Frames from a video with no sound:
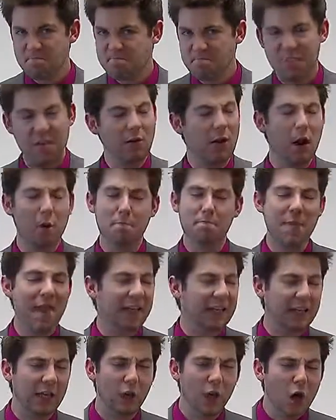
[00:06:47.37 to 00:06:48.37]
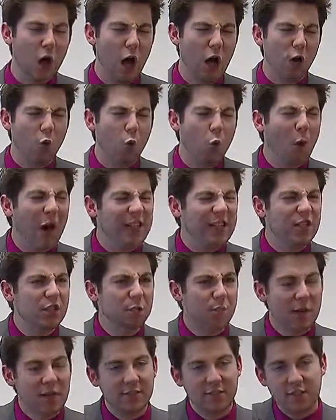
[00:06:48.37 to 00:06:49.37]
There are many on a
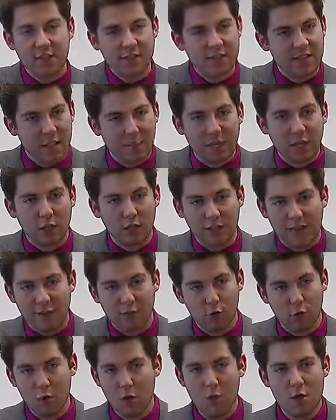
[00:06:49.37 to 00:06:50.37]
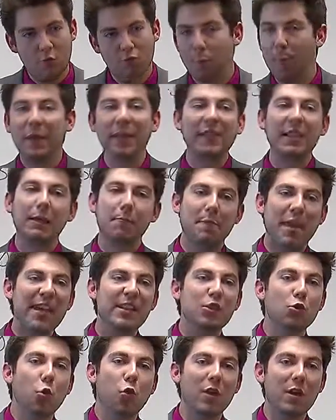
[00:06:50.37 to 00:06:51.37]
widespread systemic level. Repealing
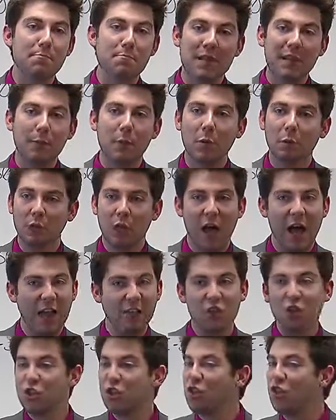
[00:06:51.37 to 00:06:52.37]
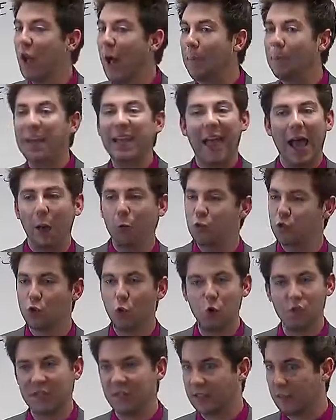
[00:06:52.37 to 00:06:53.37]
mandatory minimum laws, stopping
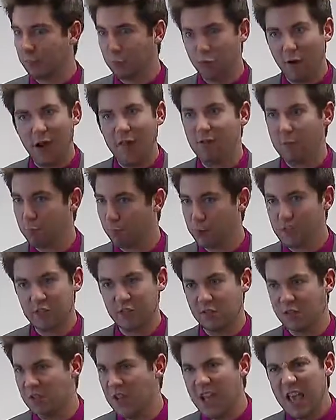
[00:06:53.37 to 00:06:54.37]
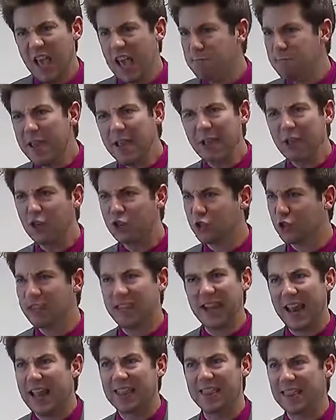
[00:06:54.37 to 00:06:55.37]
outsourcing to private prisons, and making sure
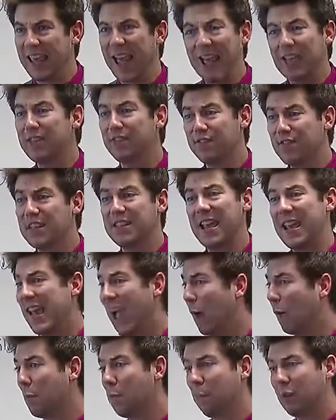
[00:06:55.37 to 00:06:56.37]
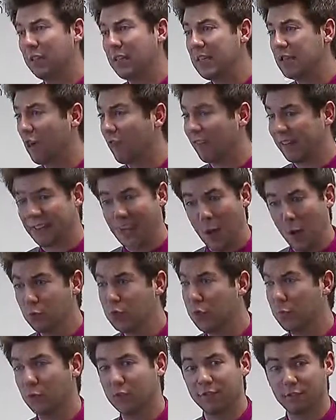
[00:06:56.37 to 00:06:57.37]
that at the end of the day, our police are
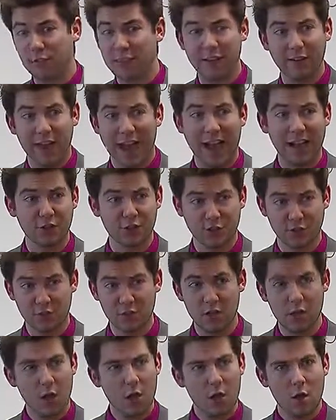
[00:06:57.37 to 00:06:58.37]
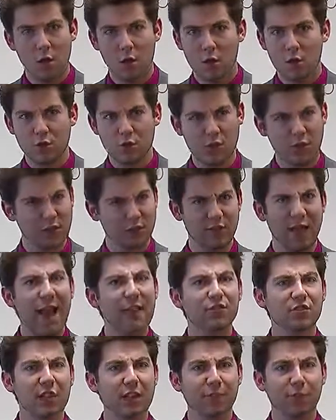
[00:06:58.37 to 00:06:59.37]
accountable for their actions, so that
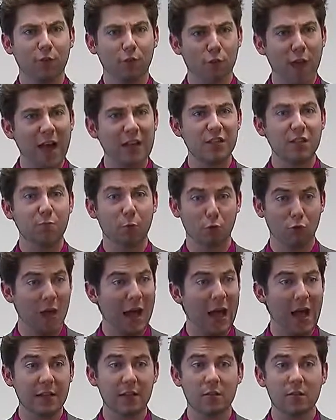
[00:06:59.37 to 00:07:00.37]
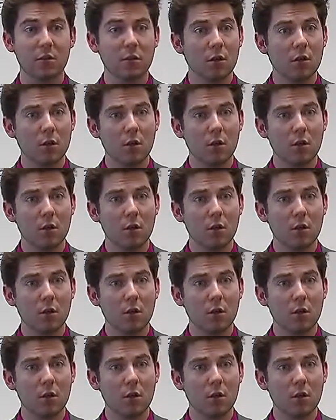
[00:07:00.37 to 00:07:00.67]
lives like Firas Murad's